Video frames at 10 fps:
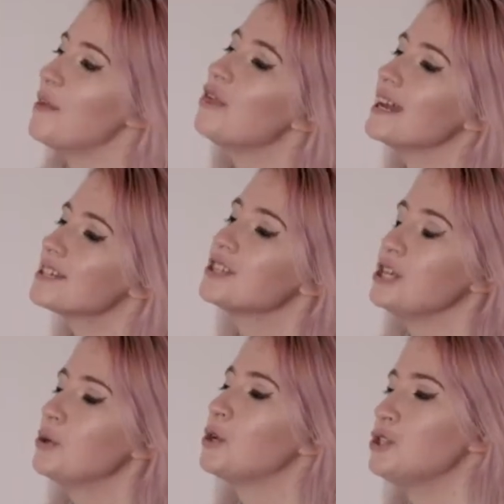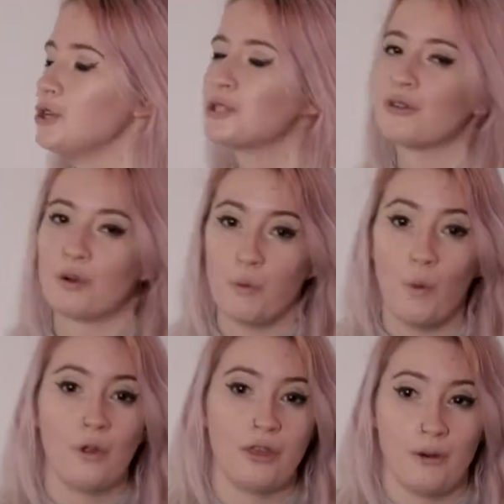things that you can do to
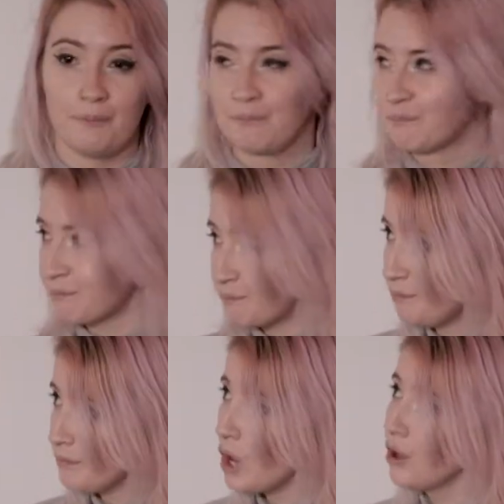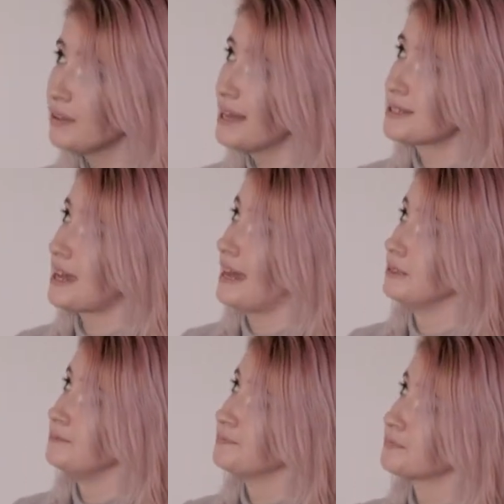reward them on that scale.